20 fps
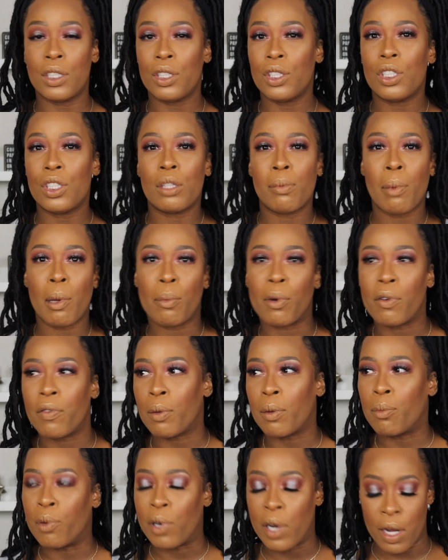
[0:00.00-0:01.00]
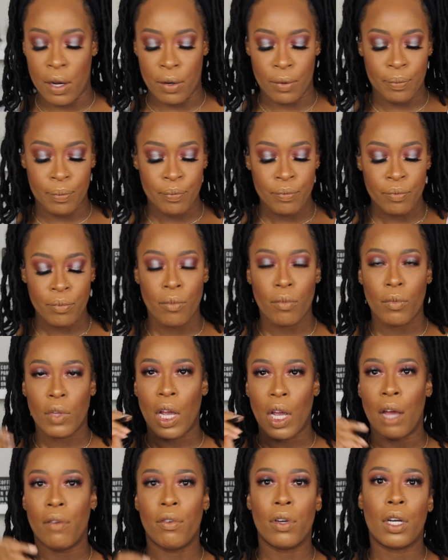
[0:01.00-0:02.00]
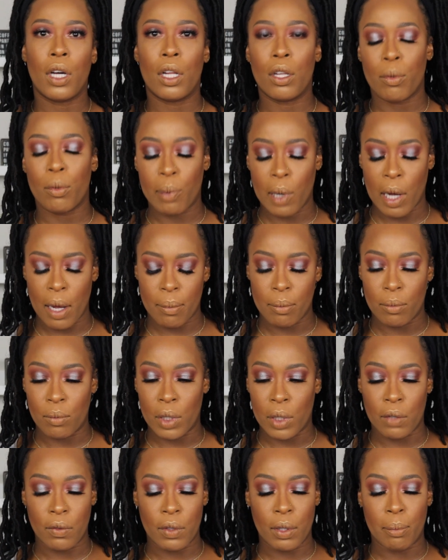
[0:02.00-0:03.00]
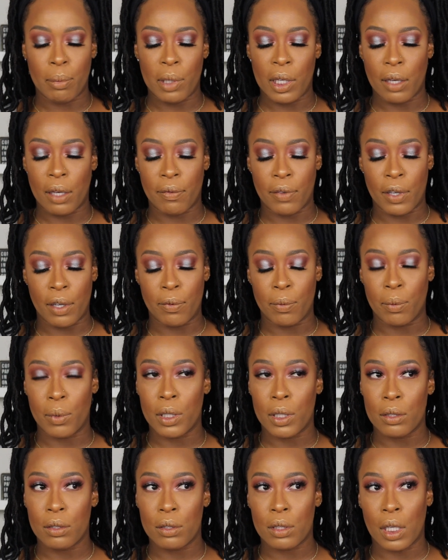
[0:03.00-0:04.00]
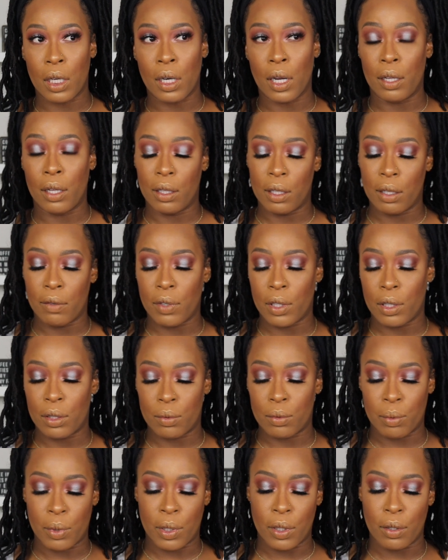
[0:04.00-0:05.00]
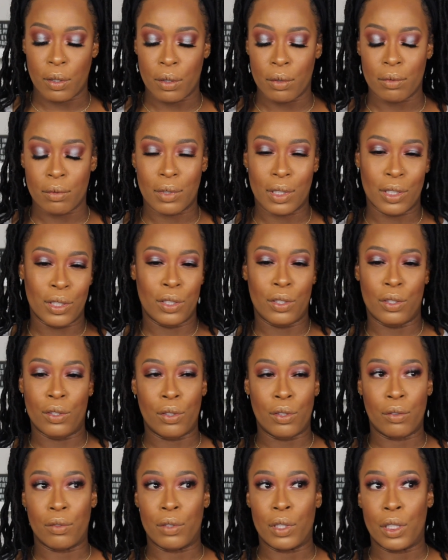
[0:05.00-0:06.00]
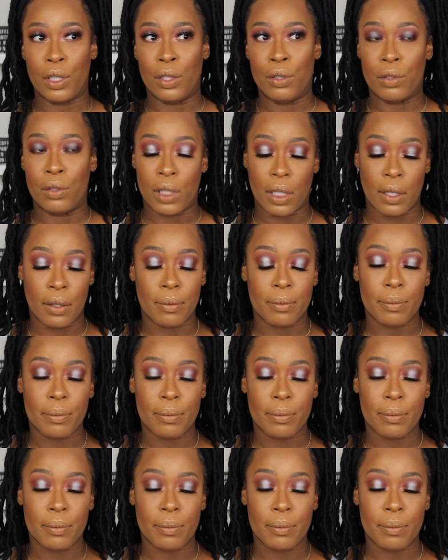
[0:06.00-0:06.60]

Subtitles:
This is just my perfect brown. I have a ColourPop, one of the BFF ones, and I love it as well. I just don't really use it.